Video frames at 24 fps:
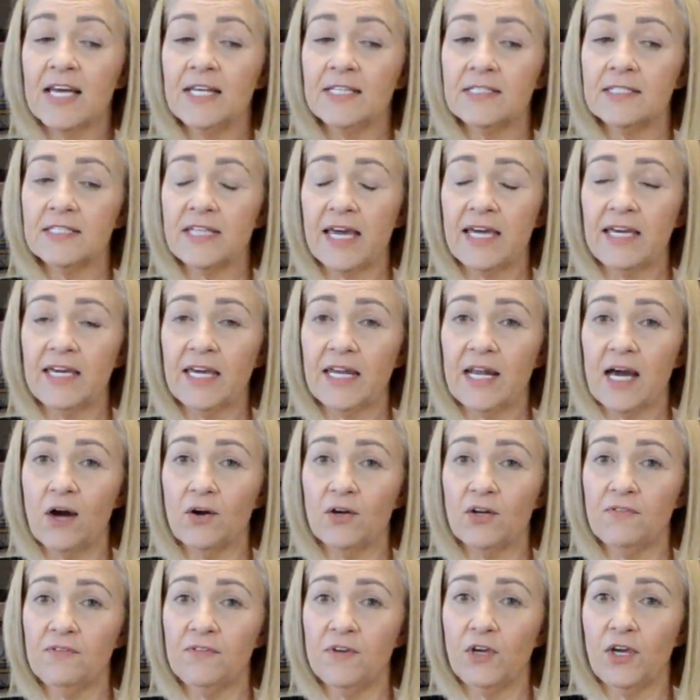take it out
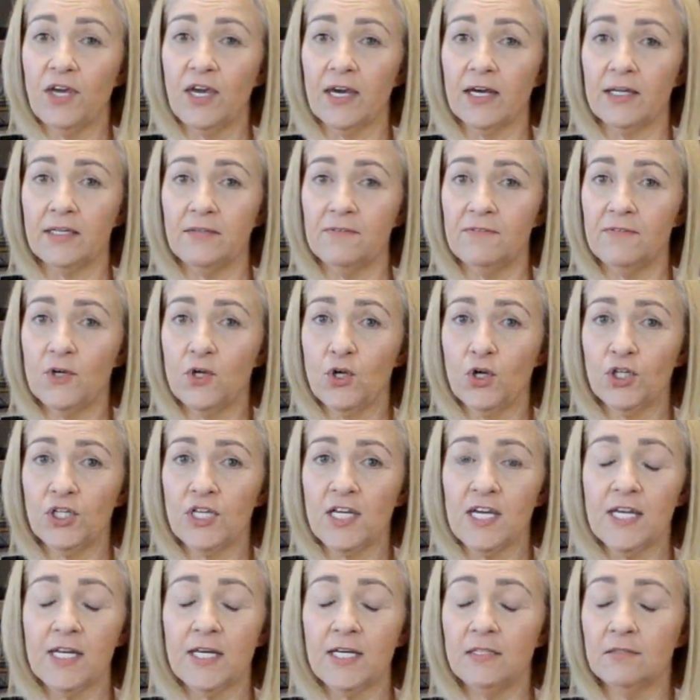if you can. If you don't
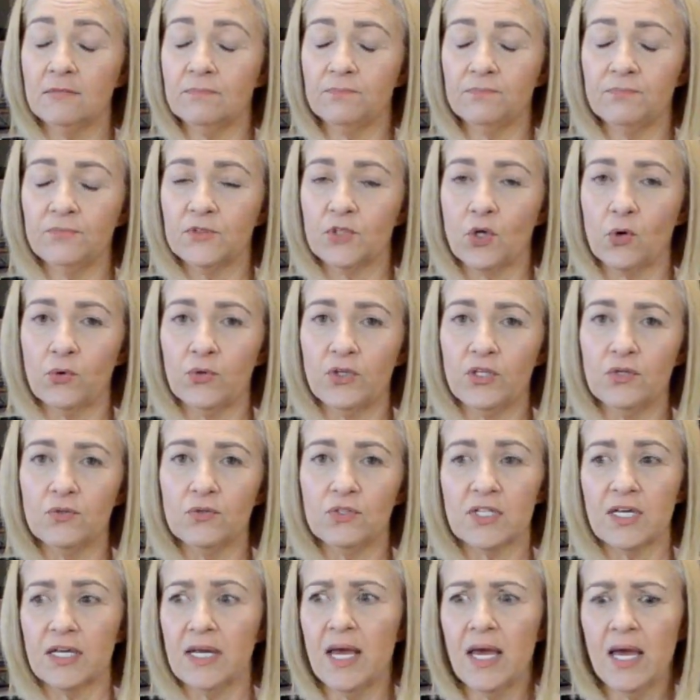need it, don't use
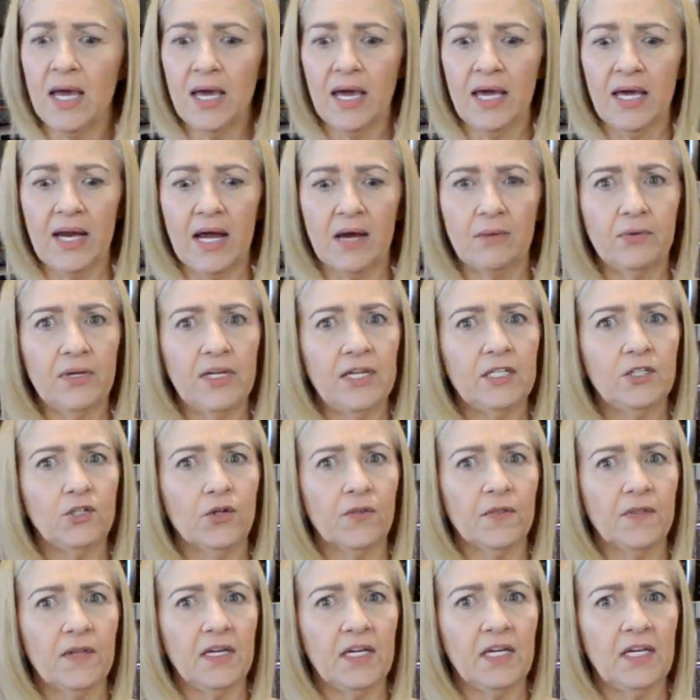it. And I really
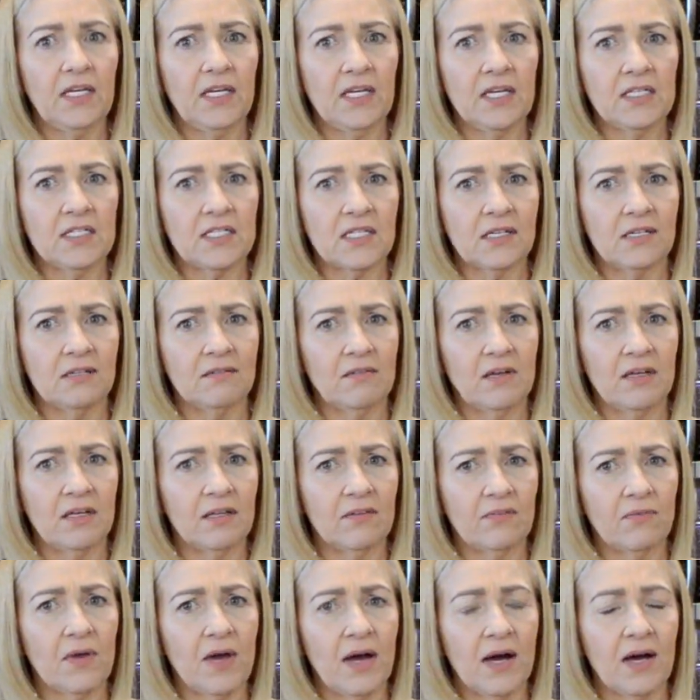don't think he needs it.
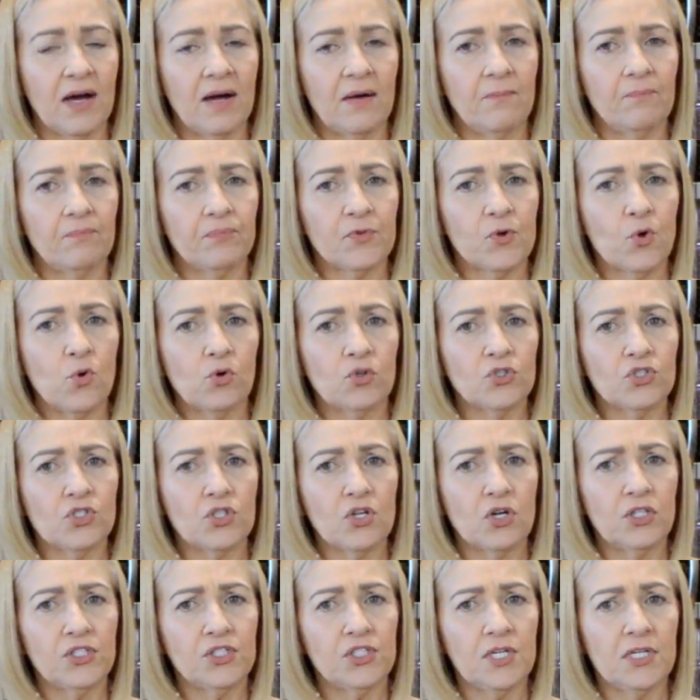
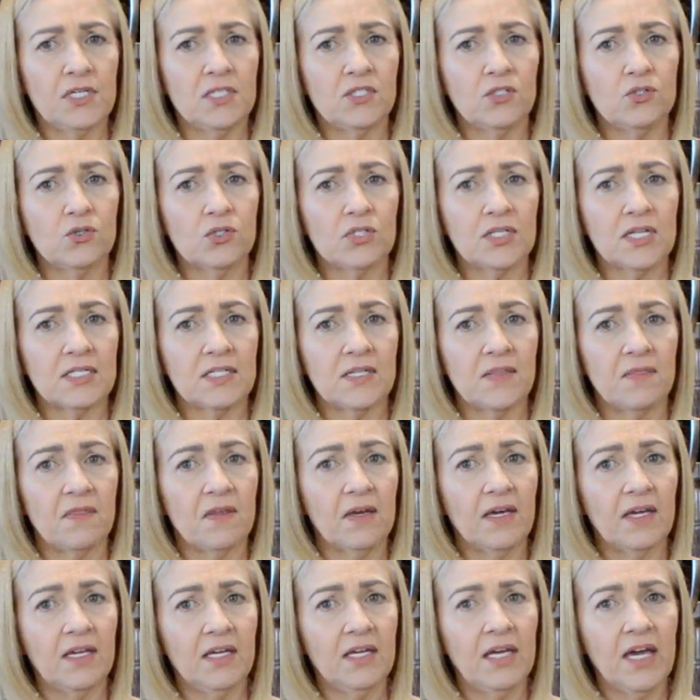Cornstarch is used as a
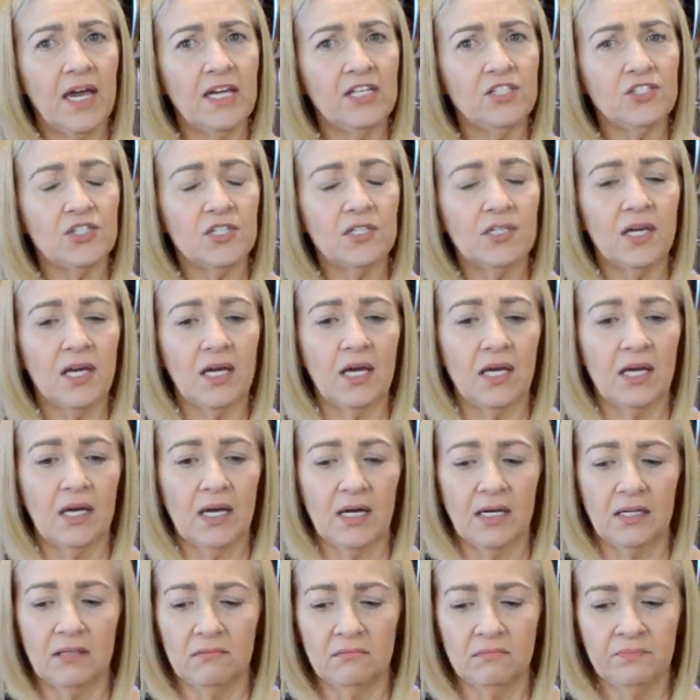thickening agent,
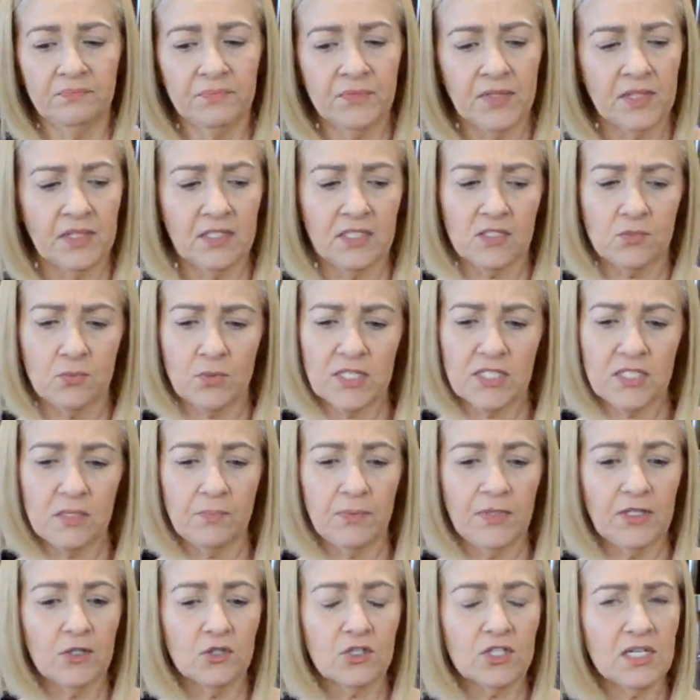and this
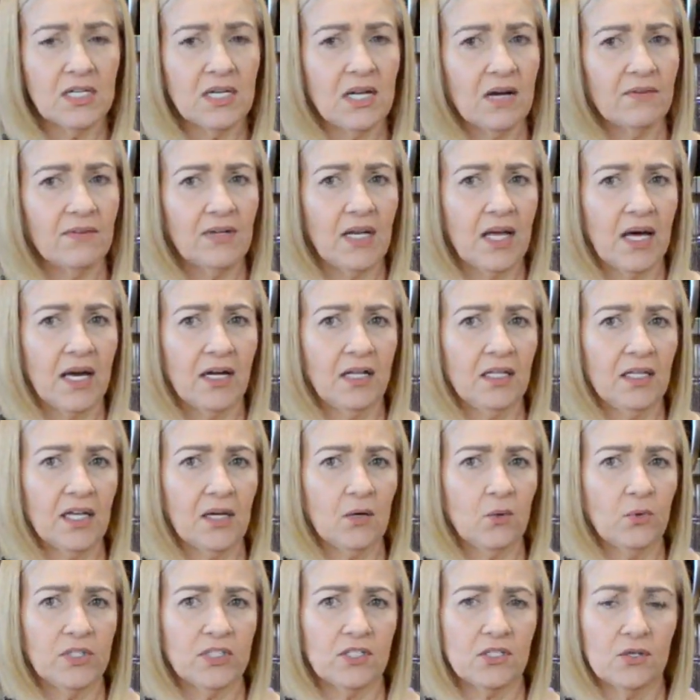recipe doesn't have a lot of
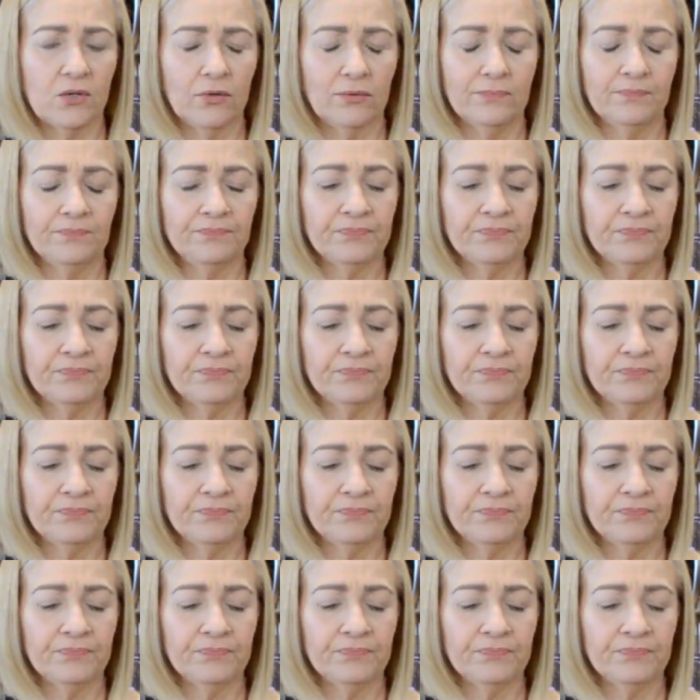liquid, so